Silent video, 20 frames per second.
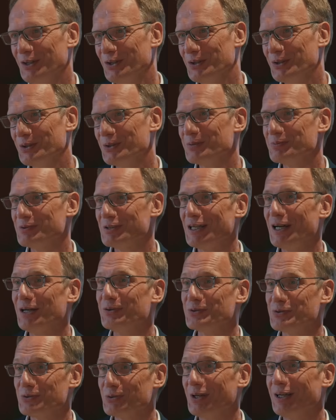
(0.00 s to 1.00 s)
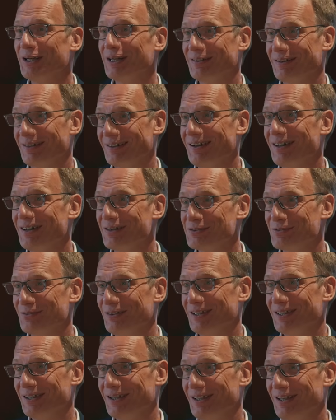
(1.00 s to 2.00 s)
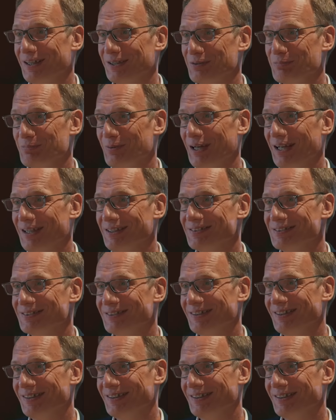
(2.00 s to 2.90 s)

obviously, I also like the cars, right? I like the brand,